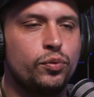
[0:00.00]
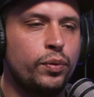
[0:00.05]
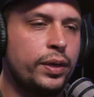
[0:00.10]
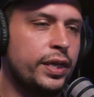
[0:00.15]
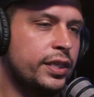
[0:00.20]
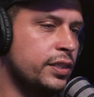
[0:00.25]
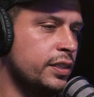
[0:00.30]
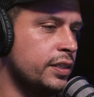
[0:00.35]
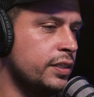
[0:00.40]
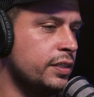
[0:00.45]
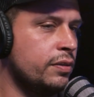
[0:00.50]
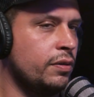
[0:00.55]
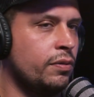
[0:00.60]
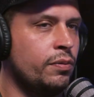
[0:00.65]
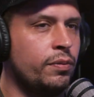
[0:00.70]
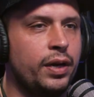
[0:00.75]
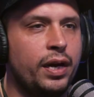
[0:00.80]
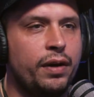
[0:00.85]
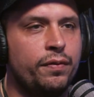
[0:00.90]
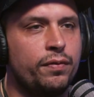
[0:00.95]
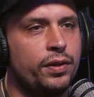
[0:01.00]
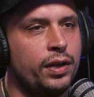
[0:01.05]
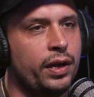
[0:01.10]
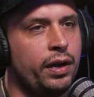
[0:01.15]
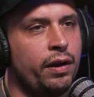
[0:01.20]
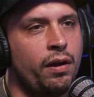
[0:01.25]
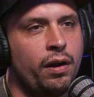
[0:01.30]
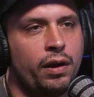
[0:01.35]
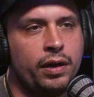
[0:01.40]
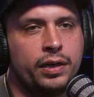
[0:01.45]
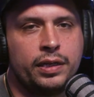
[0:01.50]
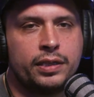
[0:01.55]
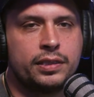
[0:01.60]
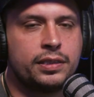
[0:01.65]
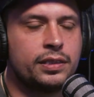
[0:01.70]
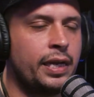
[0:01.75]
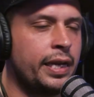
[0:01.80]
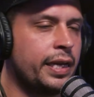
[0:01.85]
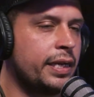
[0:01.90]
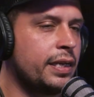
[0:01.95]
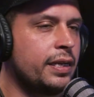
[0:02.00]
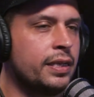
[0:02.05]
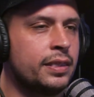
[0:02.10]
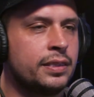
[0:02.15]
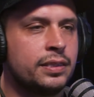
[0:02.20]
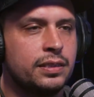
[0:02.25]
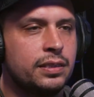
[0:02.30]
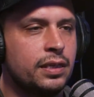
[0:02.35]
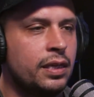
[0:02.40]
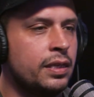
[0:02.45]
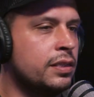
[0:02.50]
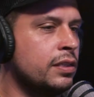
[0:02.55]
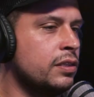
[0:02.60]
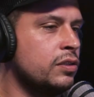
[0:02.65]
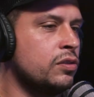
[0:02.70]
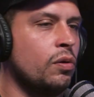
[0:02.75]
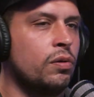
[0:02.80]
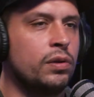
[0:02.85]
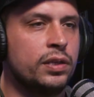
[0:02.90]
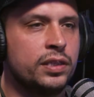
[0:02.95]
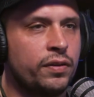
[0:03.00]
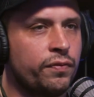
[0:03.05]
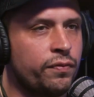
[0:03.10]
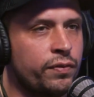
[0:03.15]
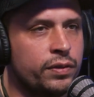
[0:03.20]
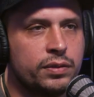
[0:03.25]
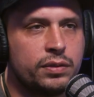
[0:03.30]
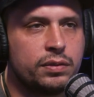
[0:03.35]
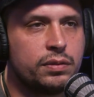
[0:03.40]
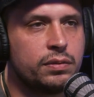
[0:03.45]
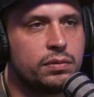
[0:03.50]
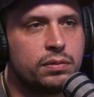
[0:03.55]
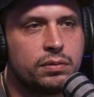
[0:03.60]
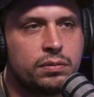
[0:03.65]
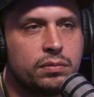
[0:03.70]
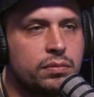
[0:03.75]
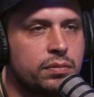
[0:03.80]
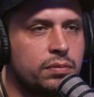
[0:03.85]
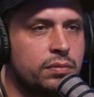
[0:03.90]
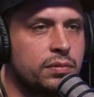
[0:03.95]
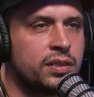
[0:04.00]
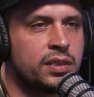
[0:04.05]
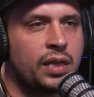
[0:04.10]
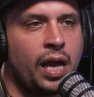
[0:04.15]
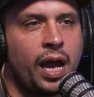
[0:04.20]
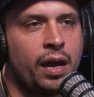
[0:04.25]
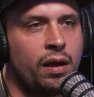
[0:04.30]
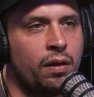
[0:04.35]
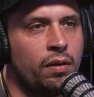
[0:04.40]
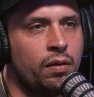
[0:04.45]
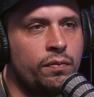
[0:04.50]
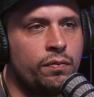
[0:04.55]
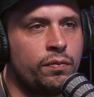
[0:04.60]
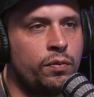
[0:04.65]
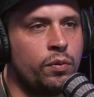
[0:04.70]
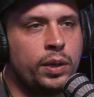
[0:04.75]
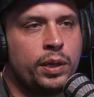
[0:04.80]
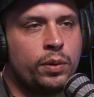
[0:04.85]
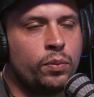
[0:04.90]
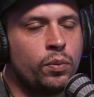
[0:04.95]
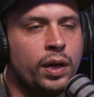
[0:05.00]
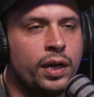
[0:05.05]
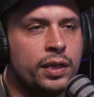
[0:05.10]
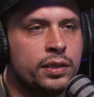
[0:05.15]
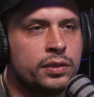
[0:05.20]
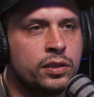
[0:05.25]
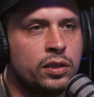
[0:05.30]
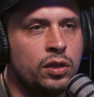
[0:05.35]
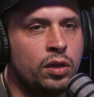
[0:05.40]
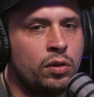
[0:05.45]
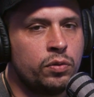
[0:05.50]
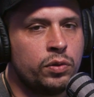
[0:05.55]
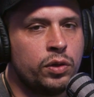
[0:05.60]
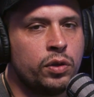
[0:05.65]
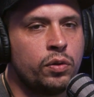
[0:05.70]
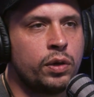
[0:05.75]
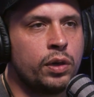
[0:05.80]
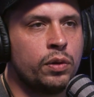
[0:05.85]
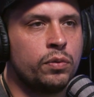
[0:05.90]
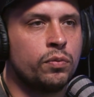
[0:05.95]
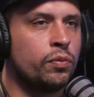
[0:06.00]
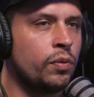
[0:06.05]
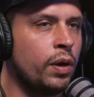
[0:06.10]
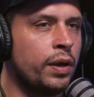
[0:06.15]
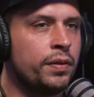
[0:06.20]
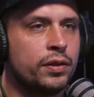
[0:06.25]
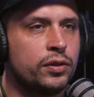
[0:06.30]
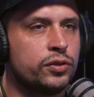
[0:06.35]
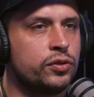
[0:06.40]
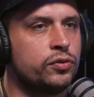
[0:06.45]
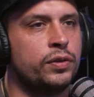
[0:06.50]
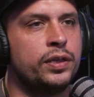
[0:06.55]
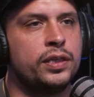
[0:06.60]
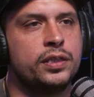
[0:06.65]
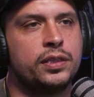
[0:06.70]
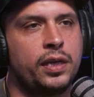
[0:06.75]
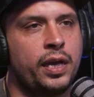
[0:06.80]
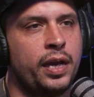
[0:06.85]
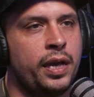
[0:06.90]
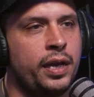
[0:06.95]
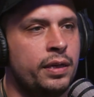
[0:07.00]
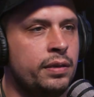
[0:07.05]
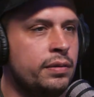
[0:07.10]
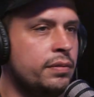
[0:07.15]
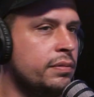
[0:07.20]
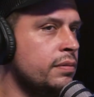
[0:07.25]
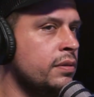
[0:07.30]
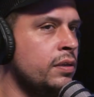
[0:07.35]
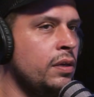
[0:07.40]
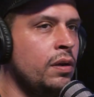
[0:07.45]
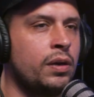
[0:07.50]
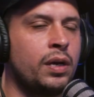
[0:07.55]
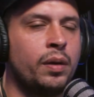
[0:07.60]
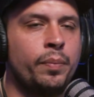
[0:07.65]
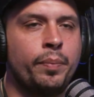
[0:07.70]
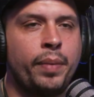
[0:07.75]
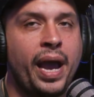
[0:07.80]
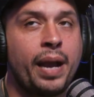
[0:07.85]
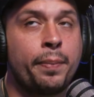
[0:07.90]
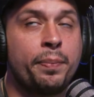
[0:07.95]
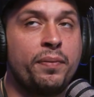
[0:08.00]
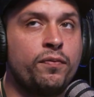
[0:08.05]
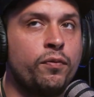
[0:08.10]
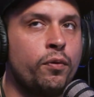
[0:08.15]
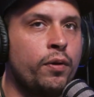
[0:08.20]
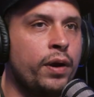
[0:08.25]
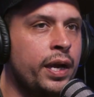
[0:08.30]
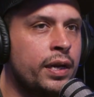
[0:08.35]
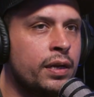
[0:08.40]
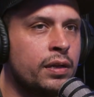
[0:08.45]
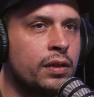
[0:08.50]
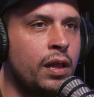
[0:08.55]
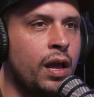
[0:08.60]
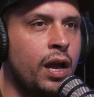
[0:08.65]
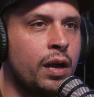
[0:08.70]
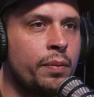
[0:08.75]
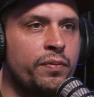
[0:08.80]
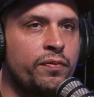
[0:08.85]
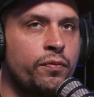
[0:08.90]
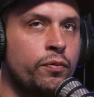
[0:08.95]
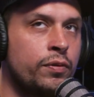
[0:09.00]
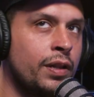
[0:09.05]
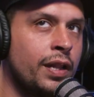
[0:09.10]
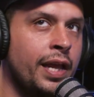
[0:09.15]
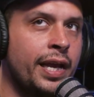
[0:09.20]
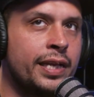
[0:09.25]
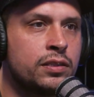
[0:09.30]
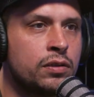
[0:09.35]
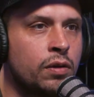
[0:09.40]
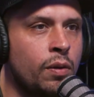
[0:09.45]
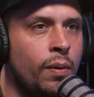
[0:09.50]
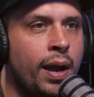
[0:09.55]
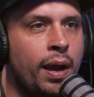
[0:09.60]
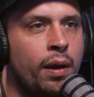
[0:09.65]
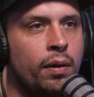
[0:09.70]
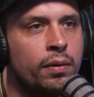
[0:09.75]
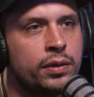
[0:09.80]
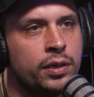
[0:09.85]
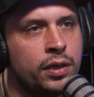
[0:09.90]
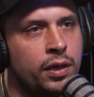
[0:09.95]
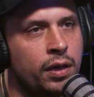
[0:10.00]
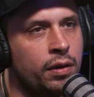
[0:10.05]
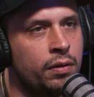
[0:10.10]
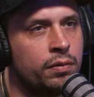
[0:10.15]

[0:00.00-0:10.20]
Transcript: switches or whatever they're on. It's like it's a totally different style of what it was. You can run the streets and come back before 8:00 before the lights go out.